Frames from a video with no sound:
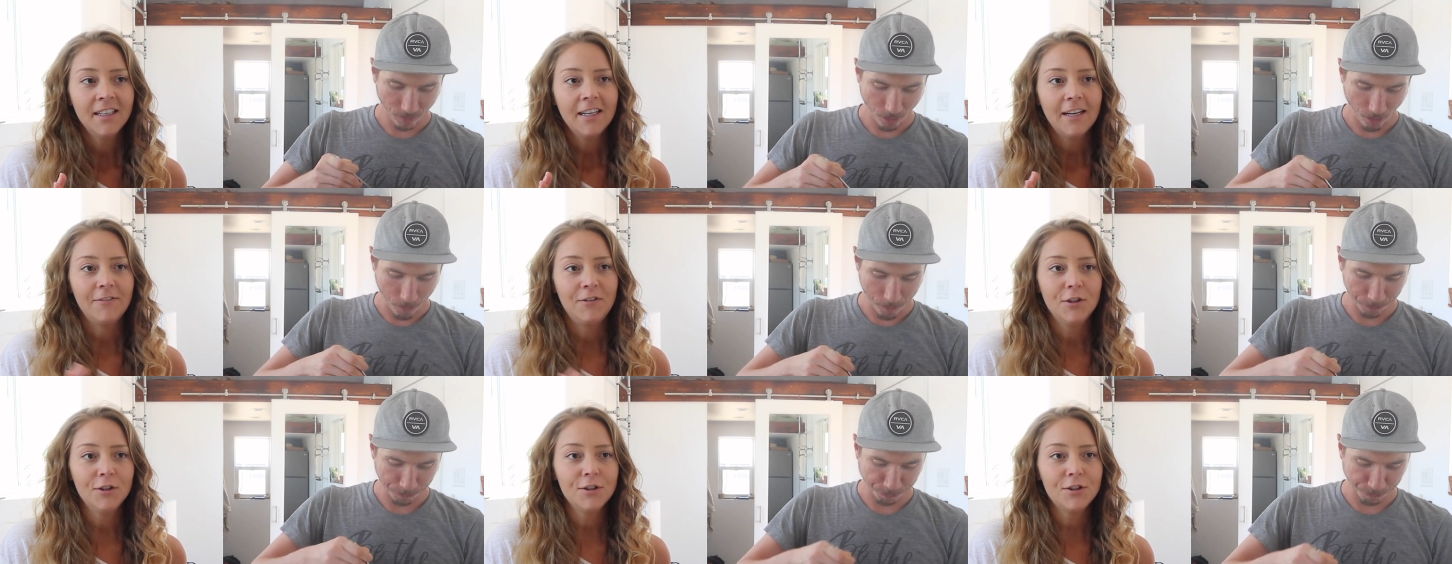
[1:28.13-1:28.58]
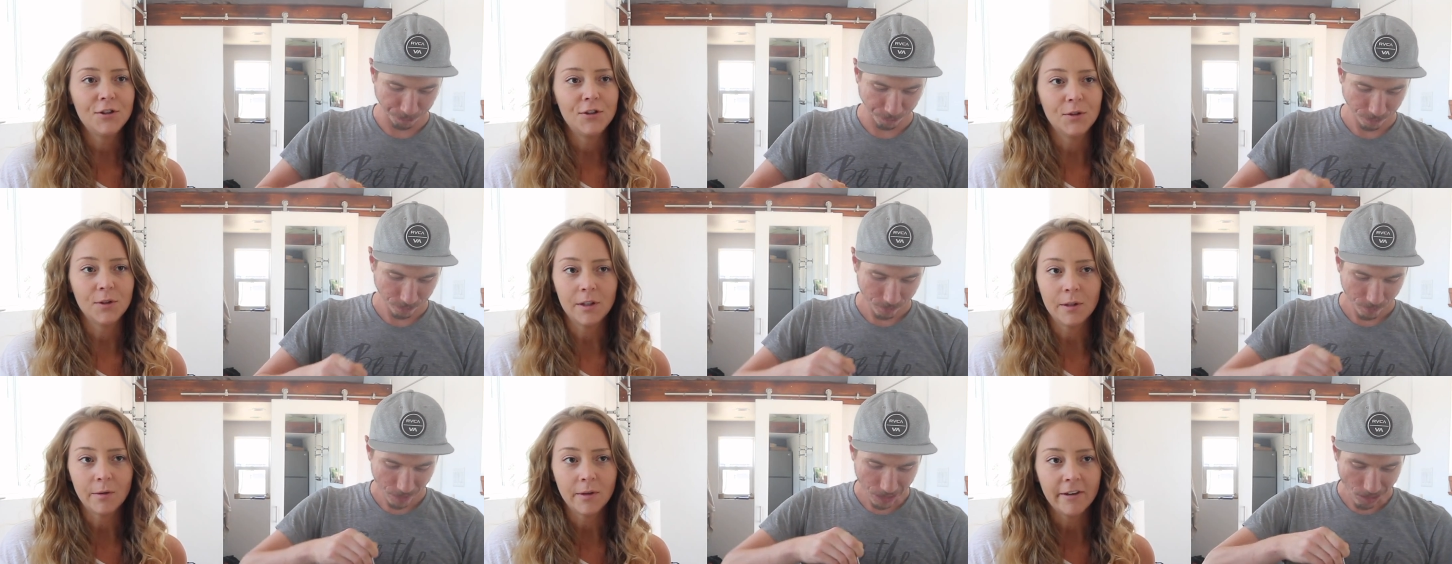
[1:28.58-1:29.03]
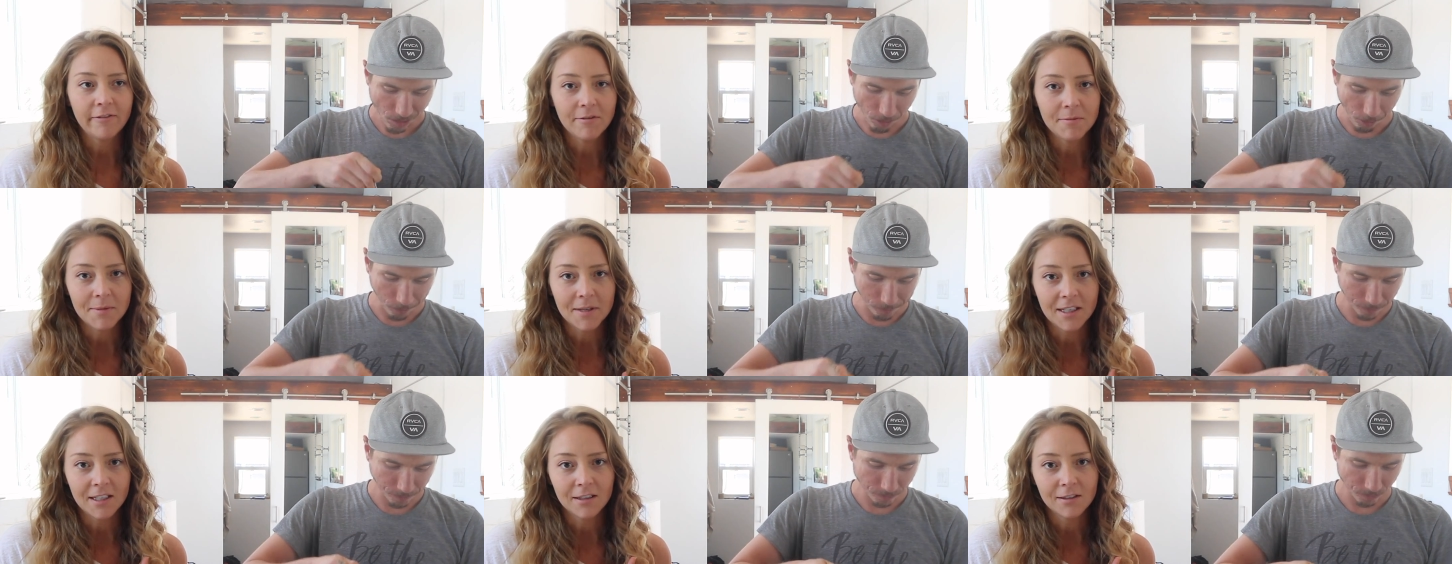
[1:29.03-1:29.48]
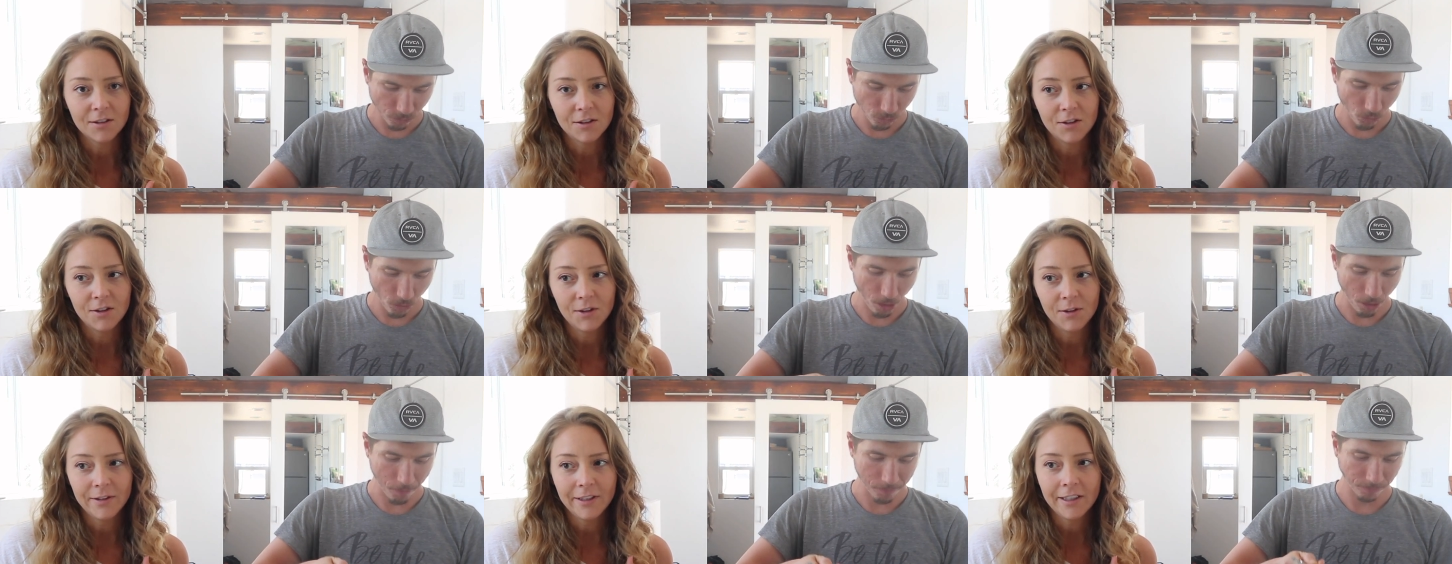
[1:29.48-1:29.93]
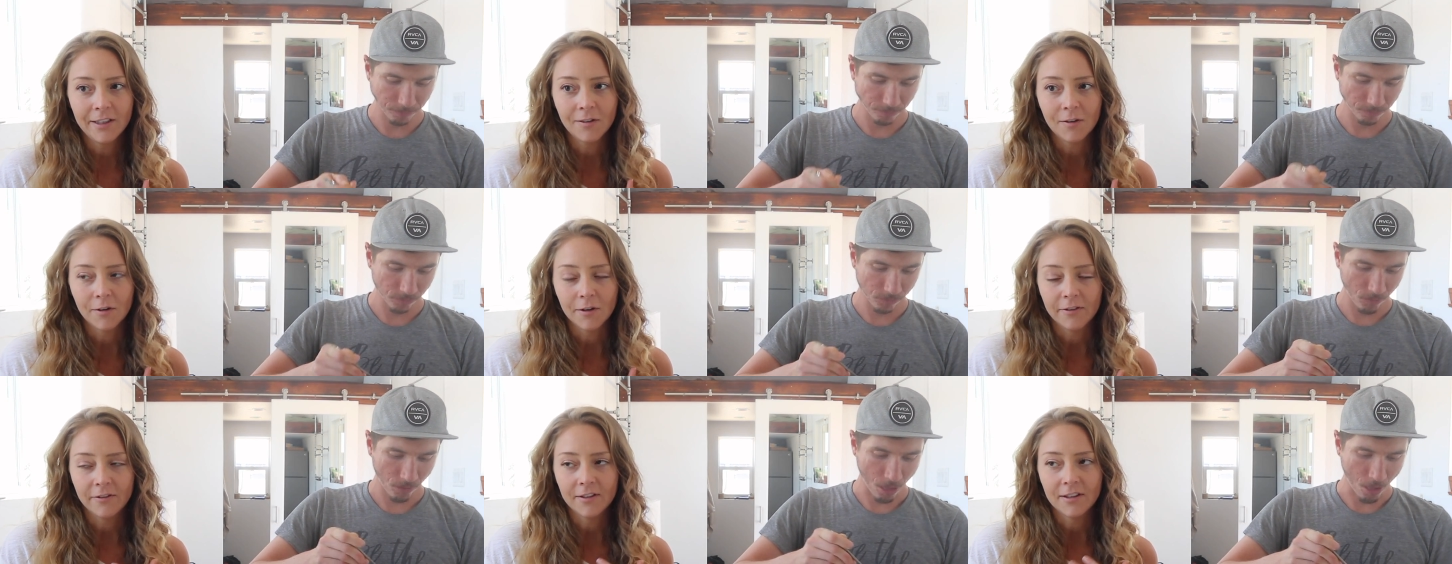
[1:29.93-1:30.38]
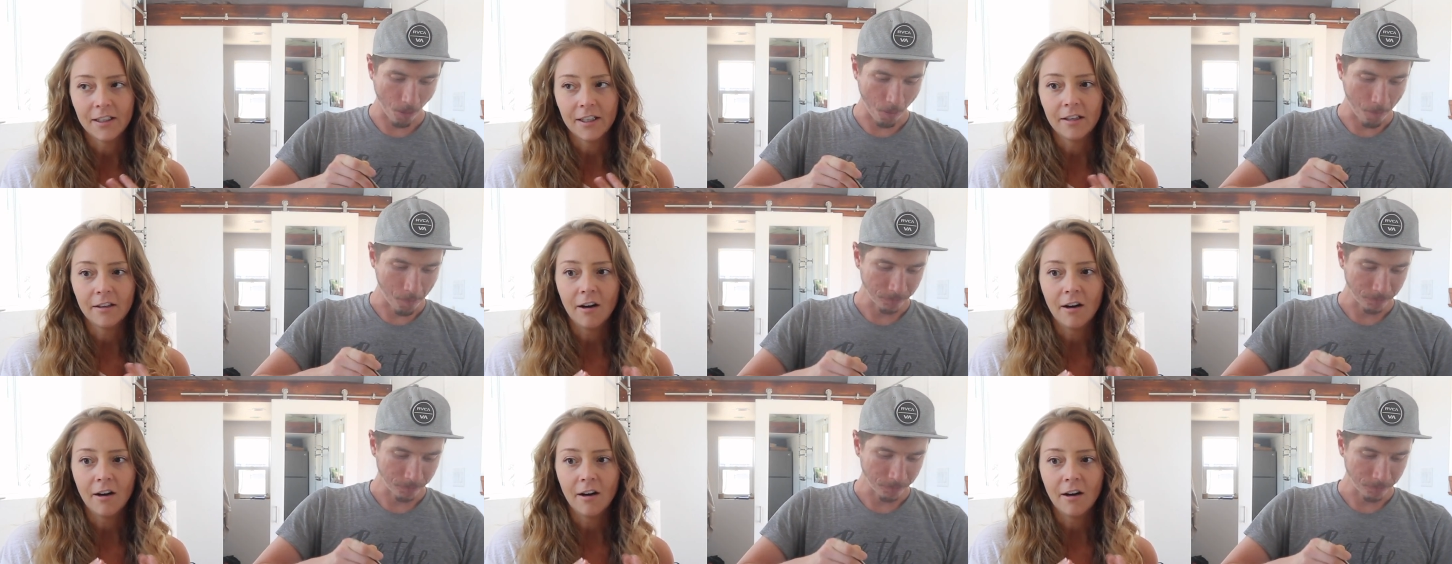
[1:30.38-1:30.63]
Speaker 1: if you're just doing what everybody else is doing or even like